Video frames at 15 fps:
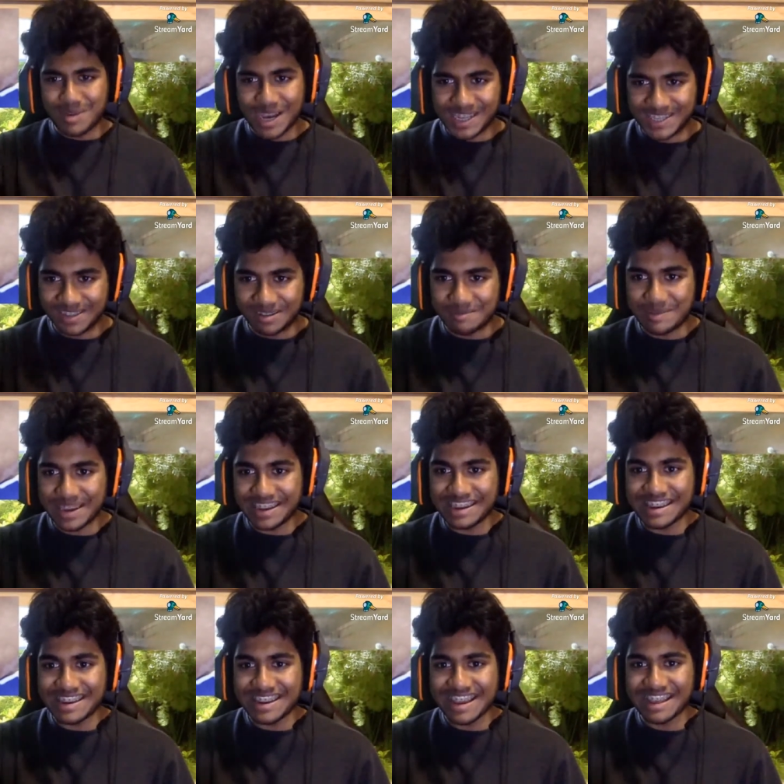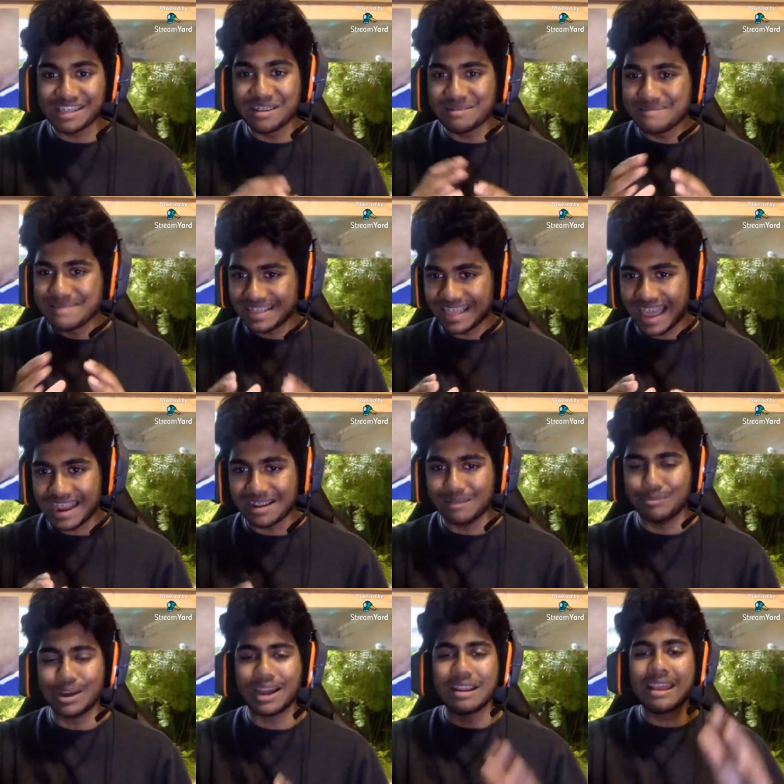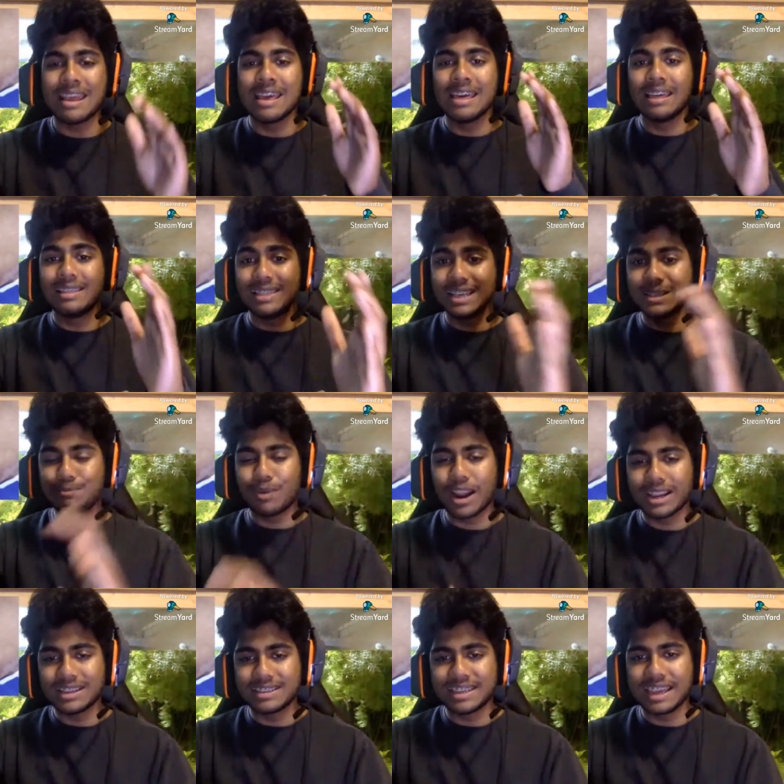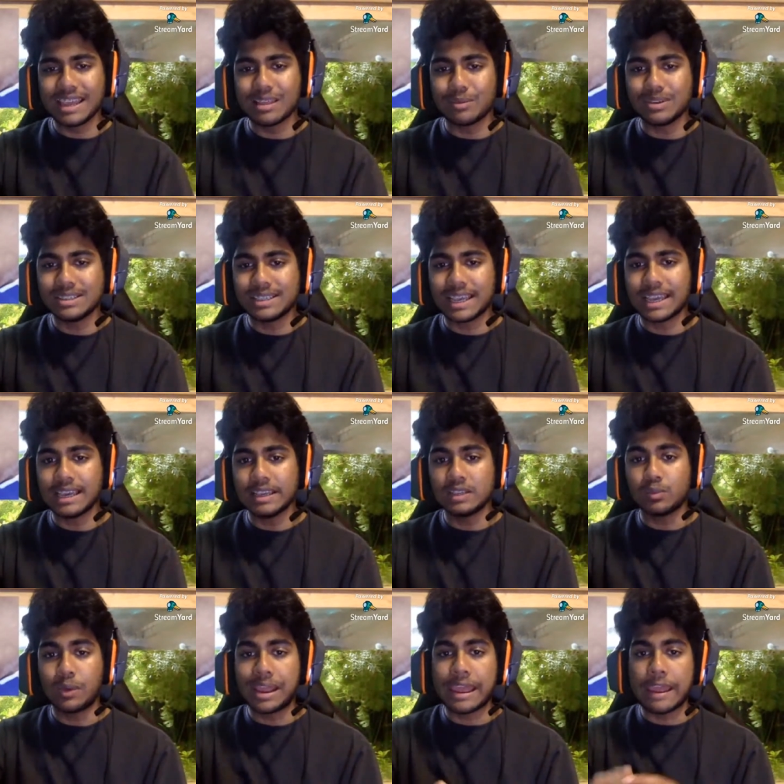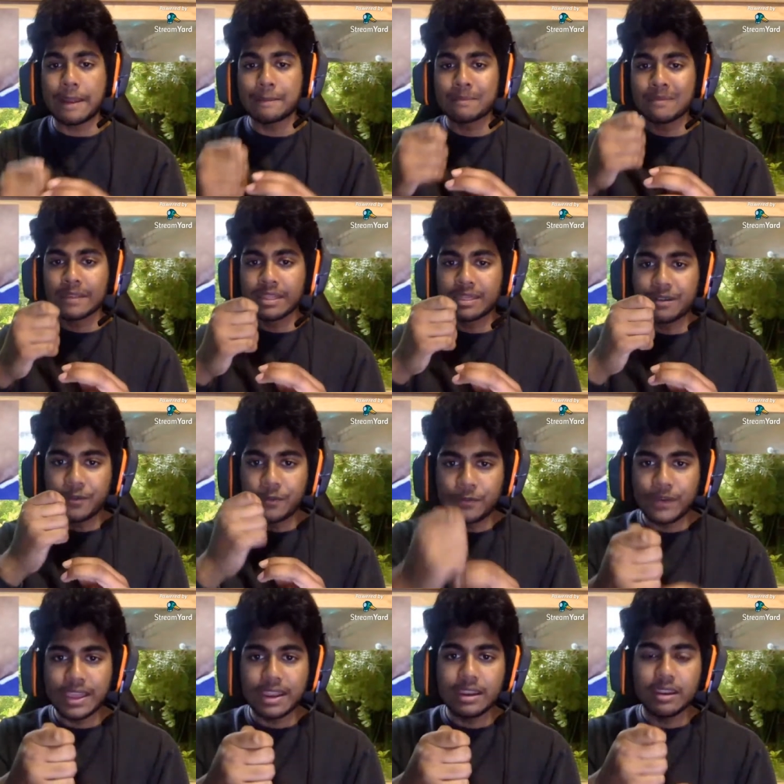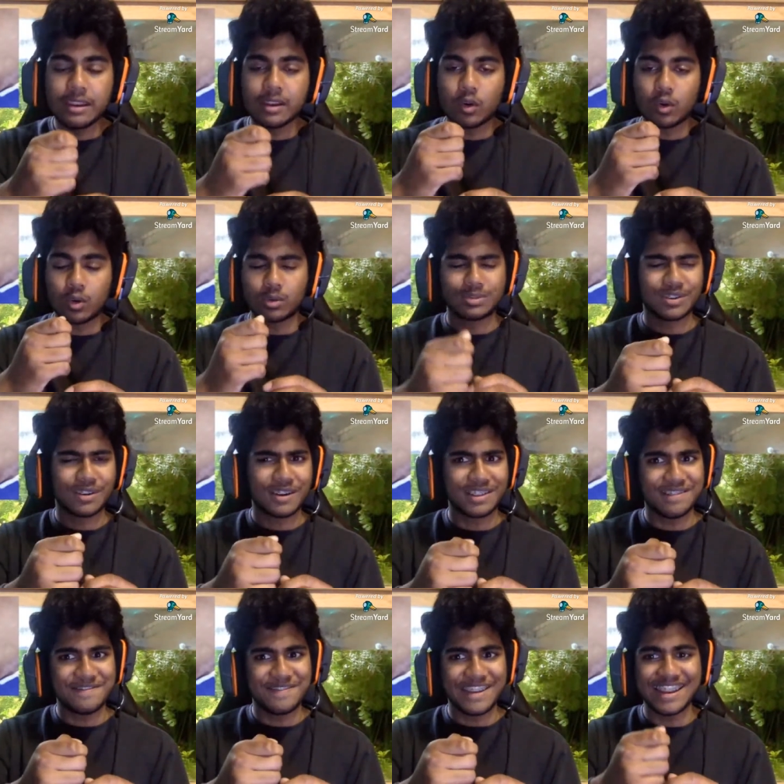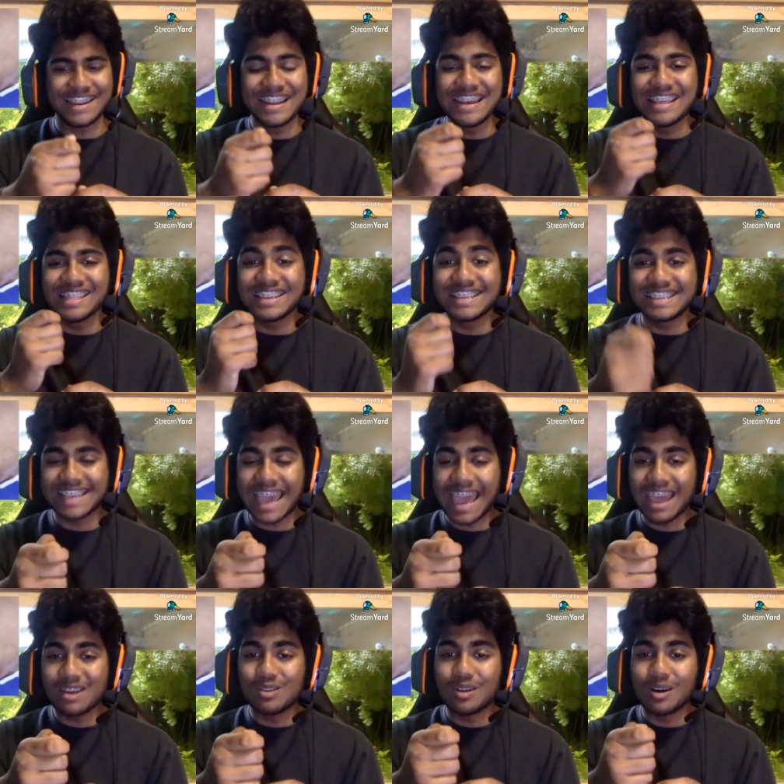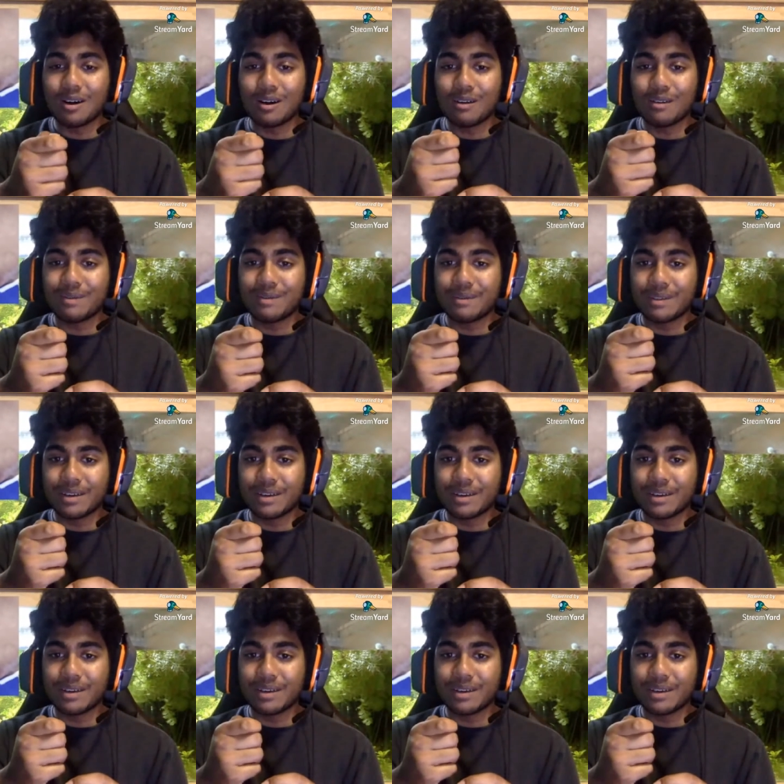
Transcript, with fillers: personal opinion a little bit later, but this practice here that we see is where the fin, or sorry, the fin, the scale of